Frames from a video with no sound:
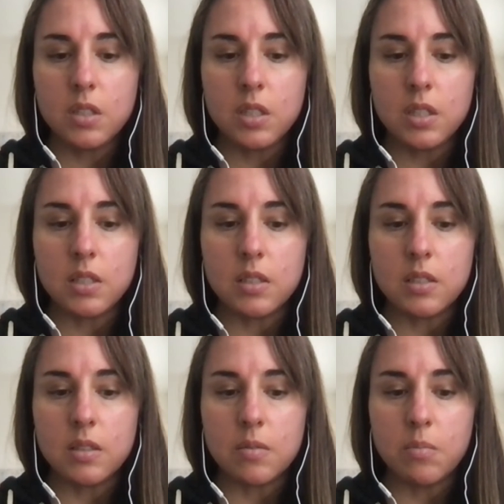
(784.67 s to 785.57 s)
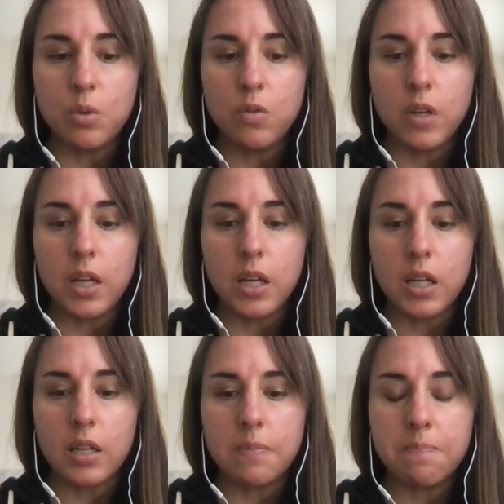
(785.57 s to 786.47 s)
is
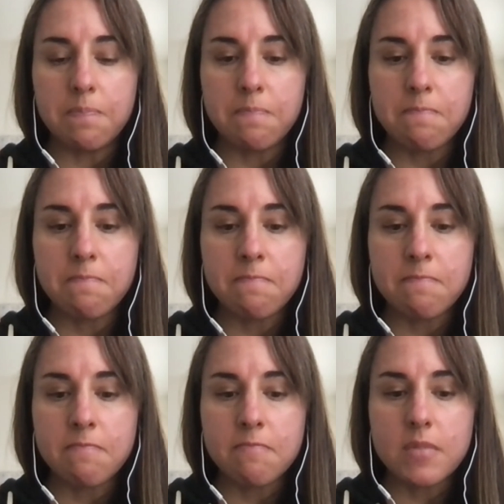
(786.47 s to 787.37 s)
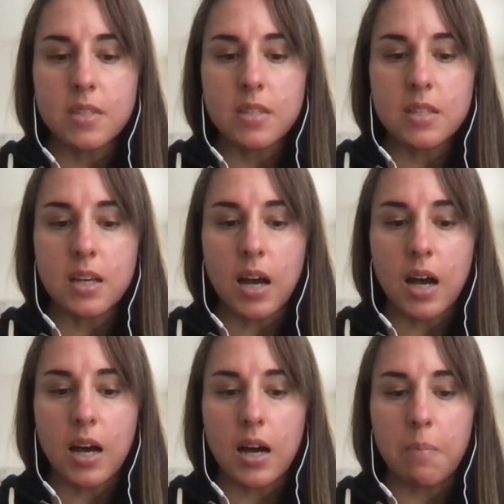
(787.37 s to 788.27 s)
moving
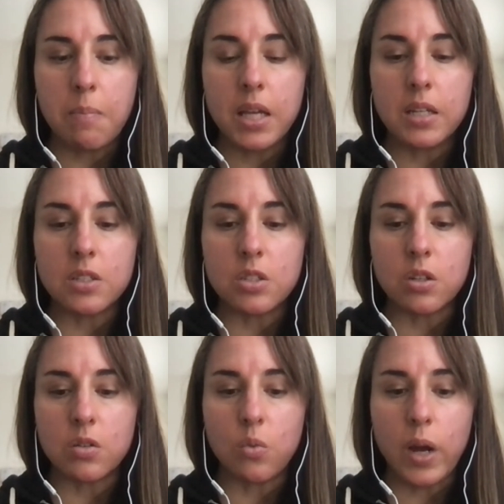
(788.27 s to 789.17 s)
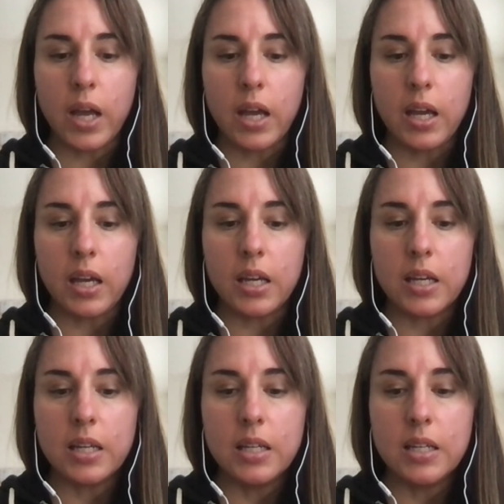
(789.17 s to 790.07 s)
in a certain way,
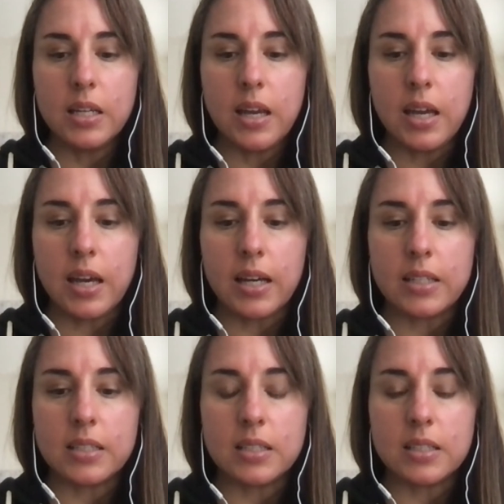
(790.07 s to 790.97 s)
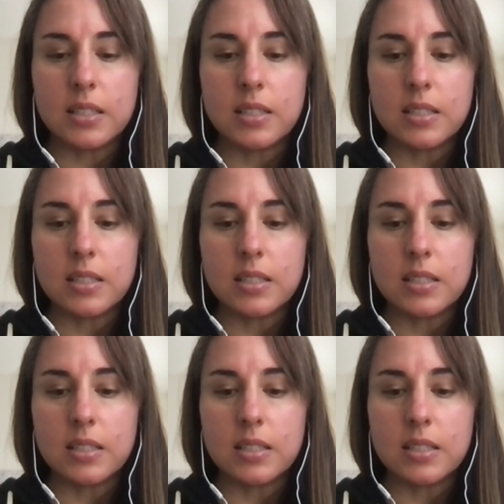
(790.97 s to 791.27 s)
and